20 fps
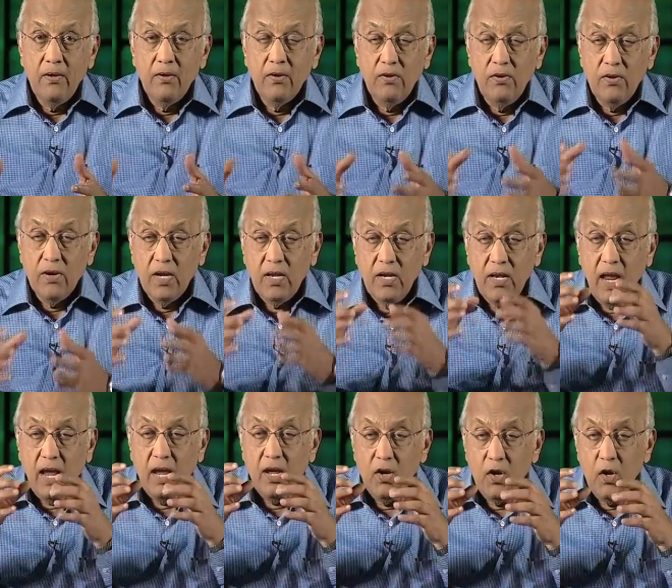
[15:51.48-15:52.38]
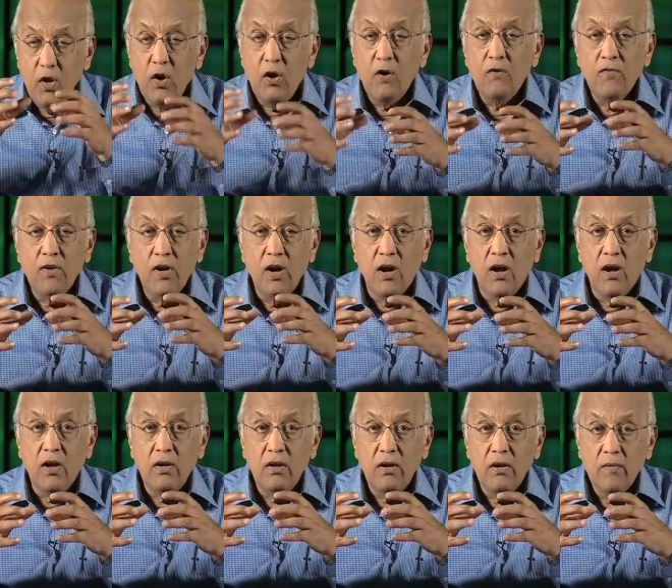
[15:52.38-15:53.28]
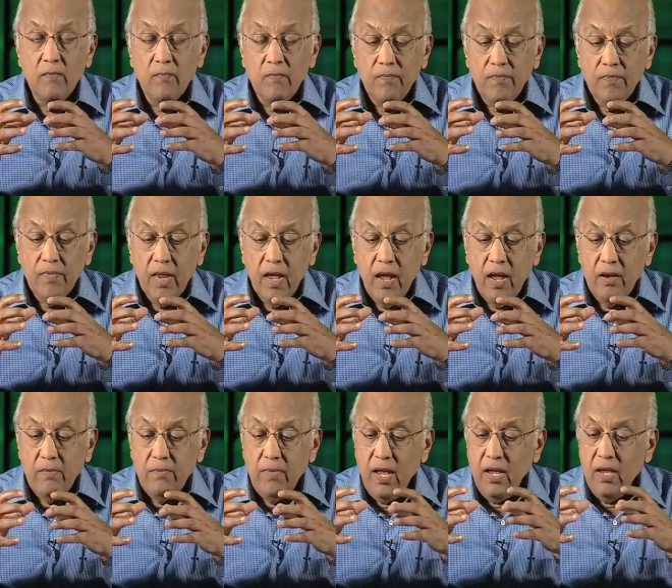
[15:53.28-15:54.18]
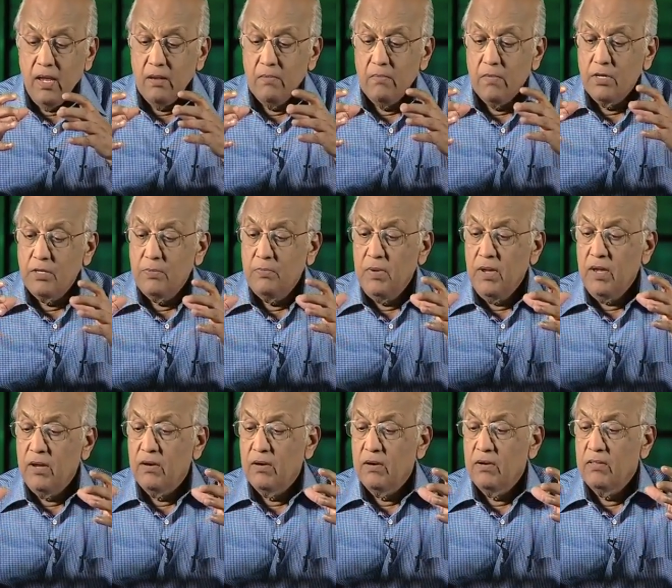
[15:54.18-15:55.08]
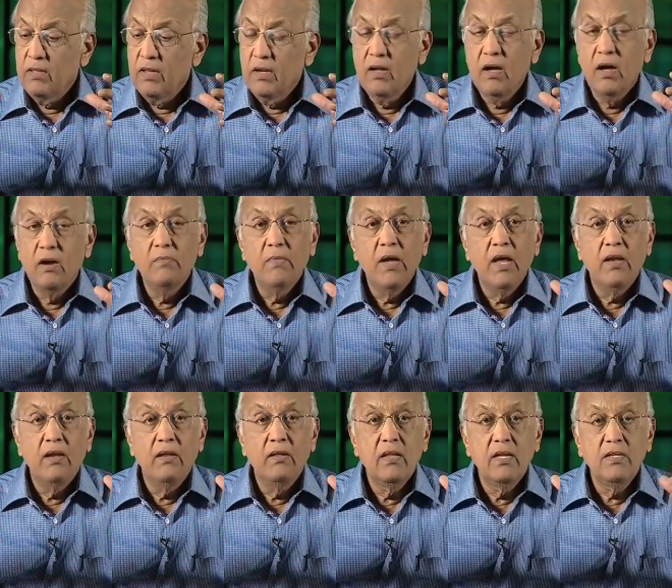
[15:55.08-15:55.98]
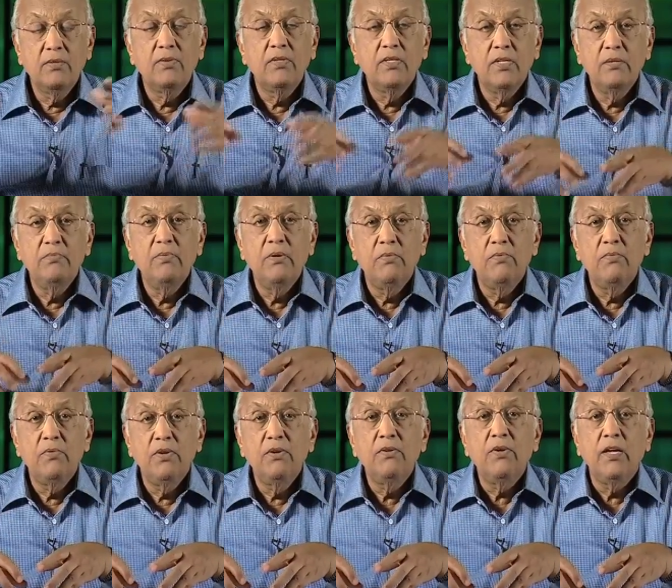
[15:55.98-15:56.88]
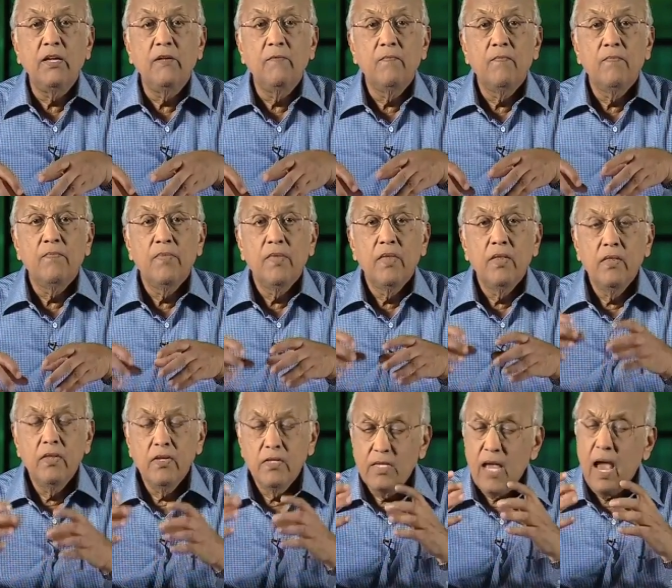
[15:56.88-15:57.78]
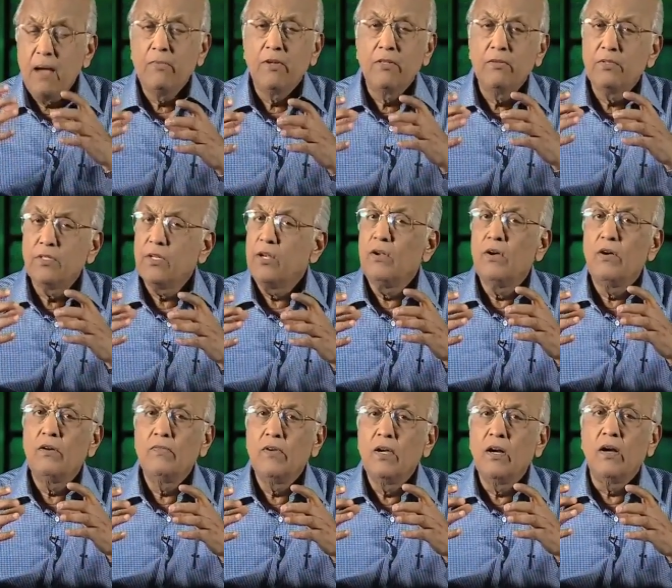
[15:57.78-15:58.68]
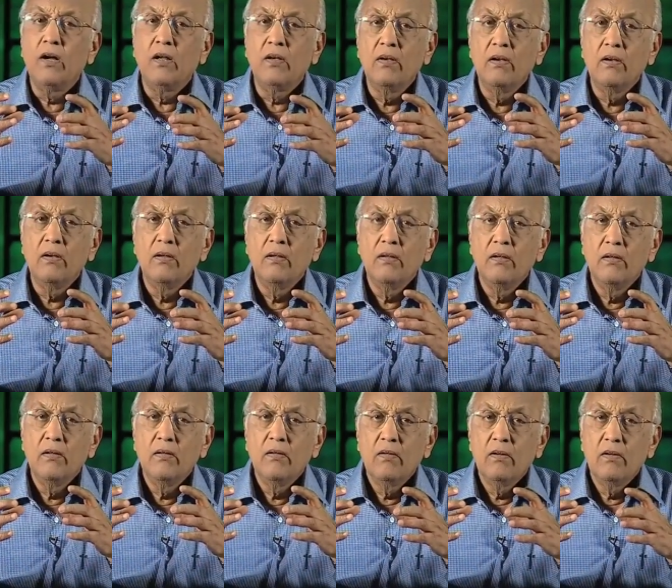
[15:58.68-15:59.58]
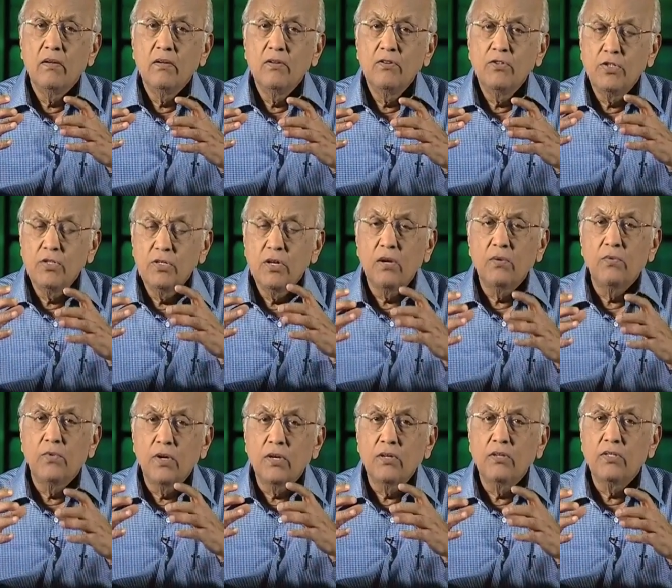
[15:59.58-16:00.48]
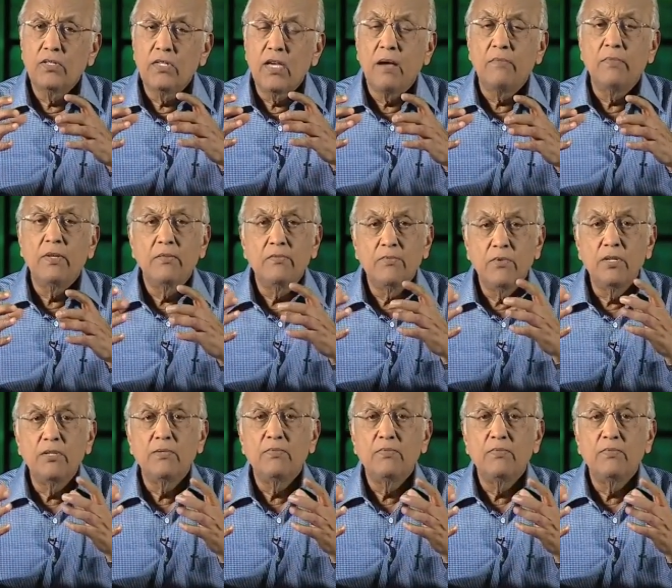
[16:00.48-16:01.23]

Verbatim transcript: You know, you can take a law of God and make it much bigger than God made it. That's what these people were doing. The Sabbath was a law of God. You should not work on the Sabbath